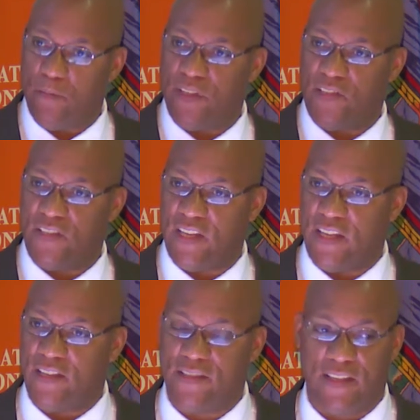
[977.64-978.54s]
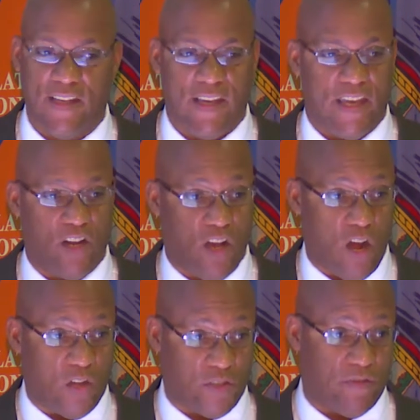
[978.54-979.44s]
of these things in a
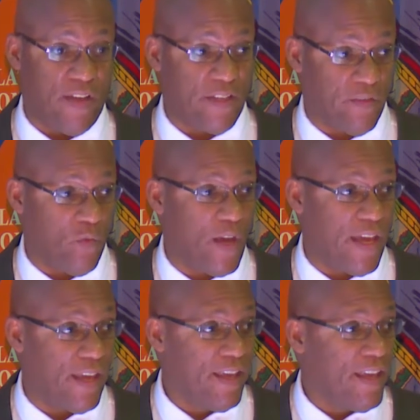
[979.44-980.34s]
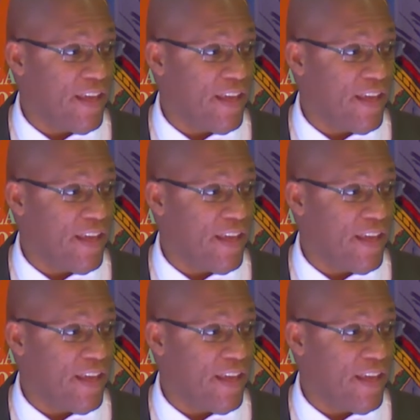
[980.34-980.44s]
cost-effective way